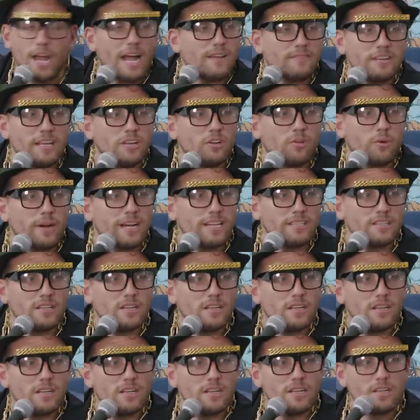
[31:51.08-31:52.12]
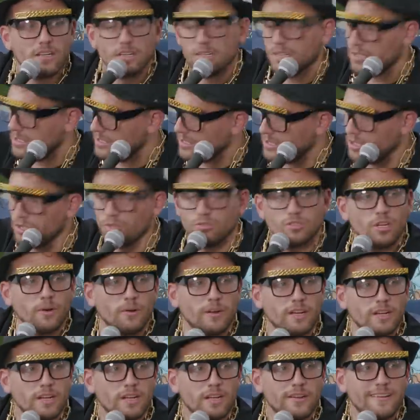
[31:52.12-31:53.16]
you have you the put the Brussels in there, the hot
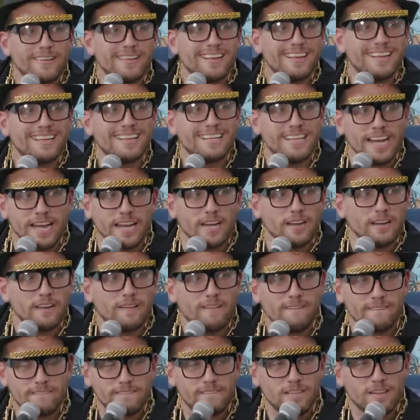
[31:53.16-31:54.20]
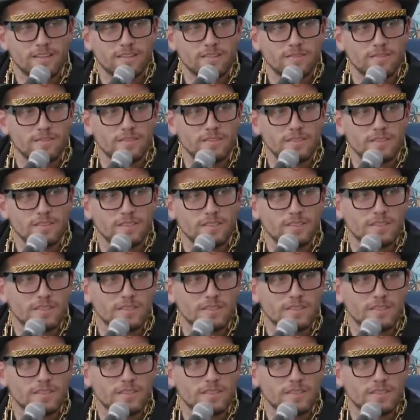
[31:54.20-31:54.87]
honey. Yeah, and the super